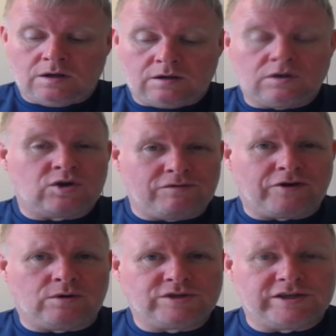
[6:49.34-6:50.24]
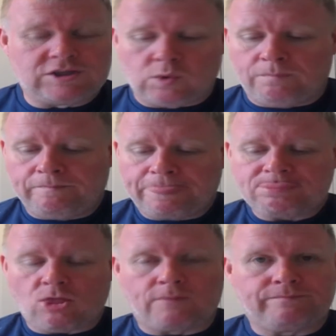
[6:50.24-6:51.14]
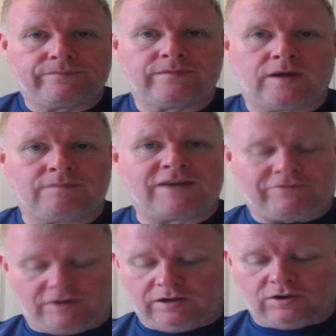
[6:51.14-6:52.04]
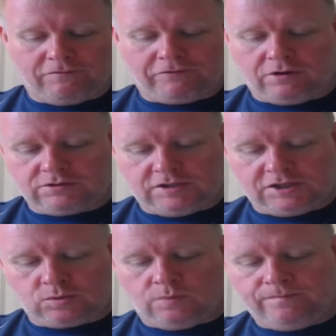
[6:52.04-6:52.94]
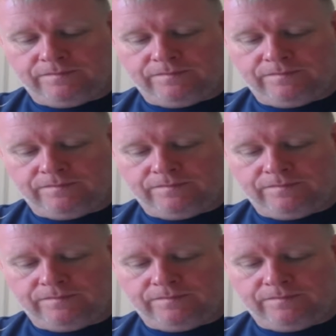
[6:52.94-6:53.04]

Looking forward to this one. Definitely looking forward to this one.